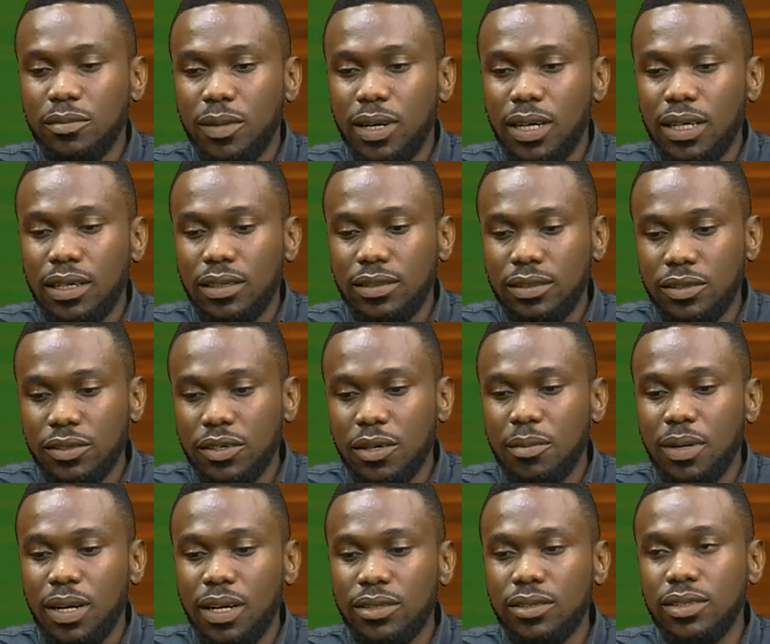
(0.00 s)
my
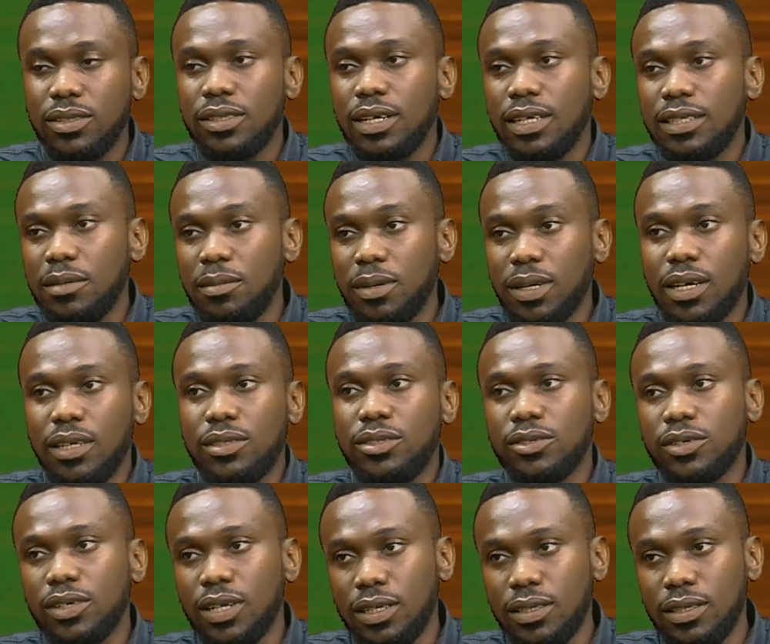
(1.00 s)
Instagram handle is at Emeka
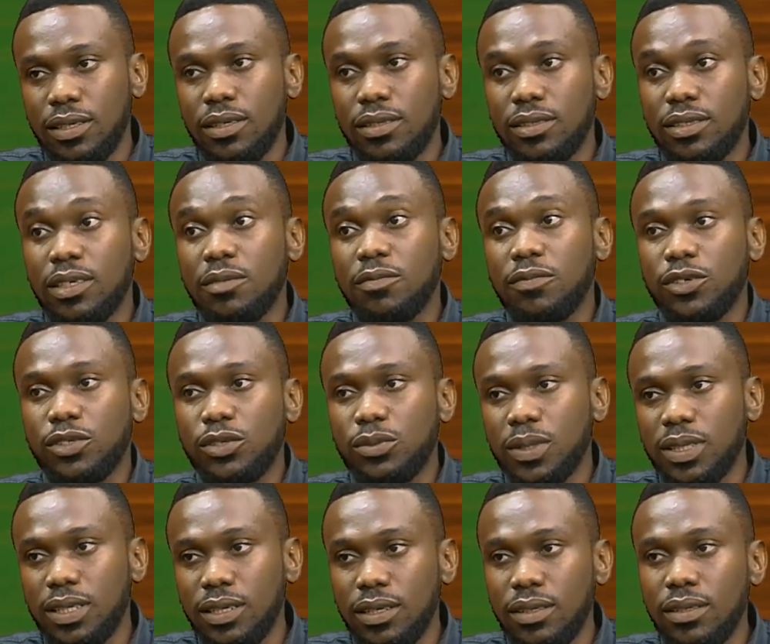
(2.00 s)
Chukuleta, same for
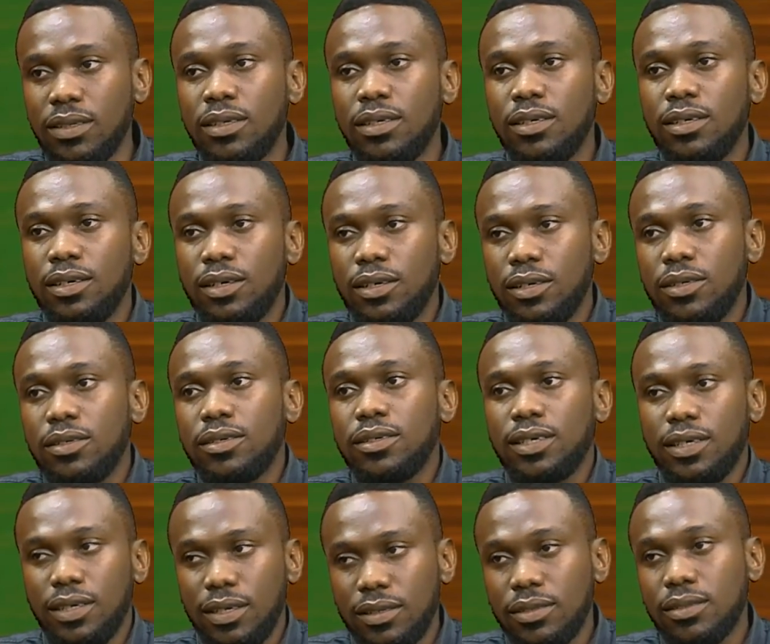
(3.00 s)
Twitter. Okay.
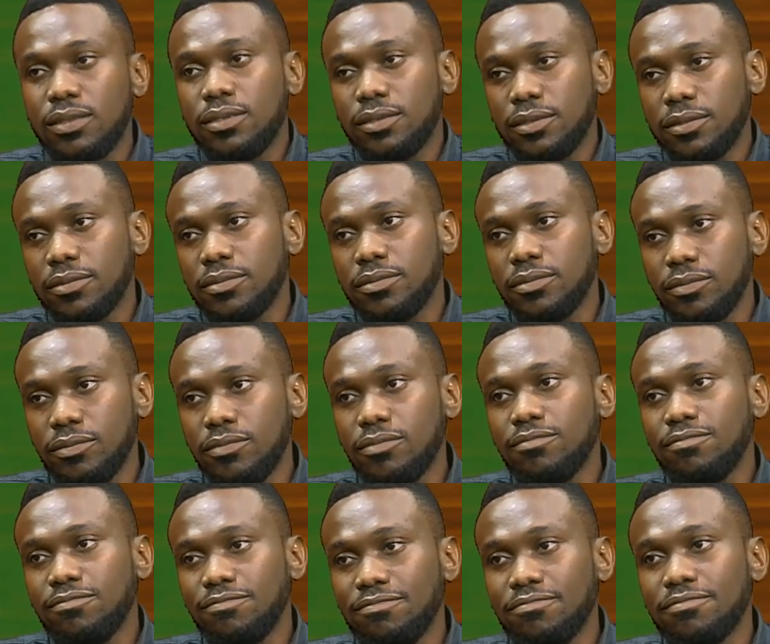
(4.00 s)
Right. Yes. Okay, thank
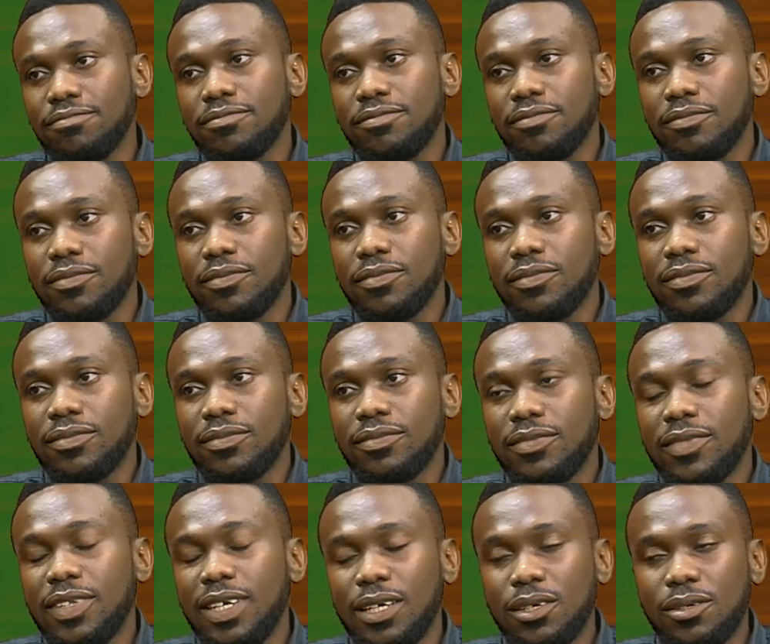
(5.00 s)
brilliant. You so thank you,
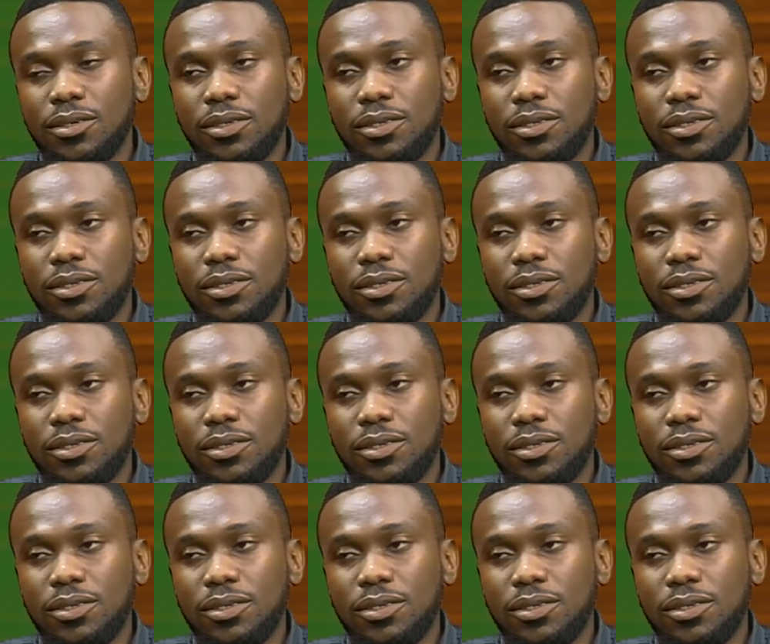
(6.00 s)
Emeka. Thank you